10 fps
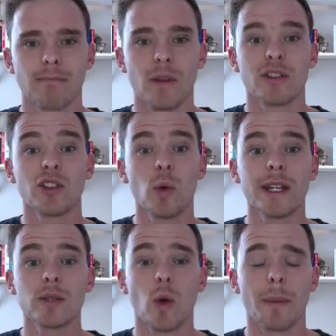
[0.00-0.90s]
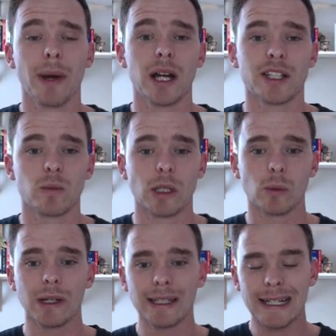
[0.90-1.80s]
So, what is 1Password?
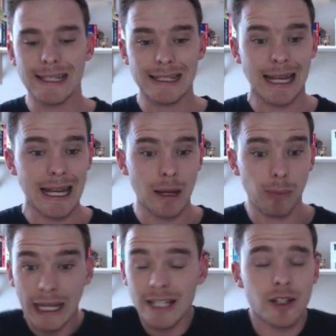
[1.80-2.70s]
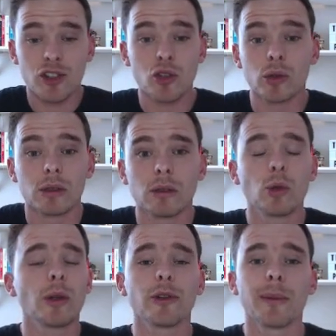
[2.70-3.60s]
Well, it's a place to store
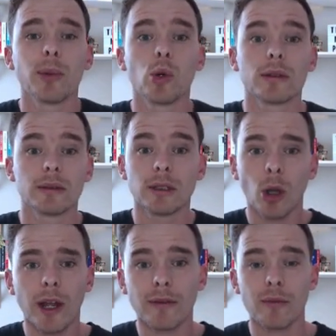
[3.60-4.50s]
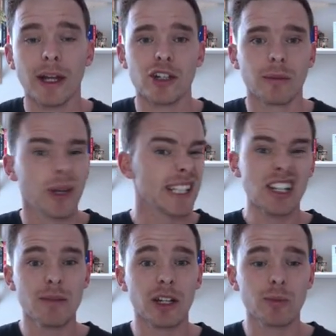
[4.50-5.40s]
all your important log information, but it's
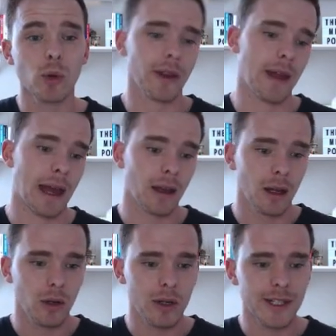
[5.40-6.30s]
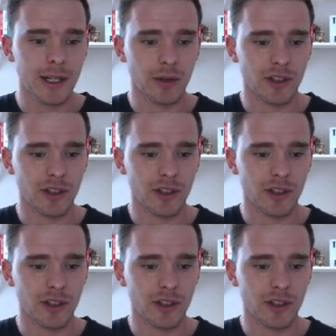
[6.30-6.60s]
actually much more than that. You can see on the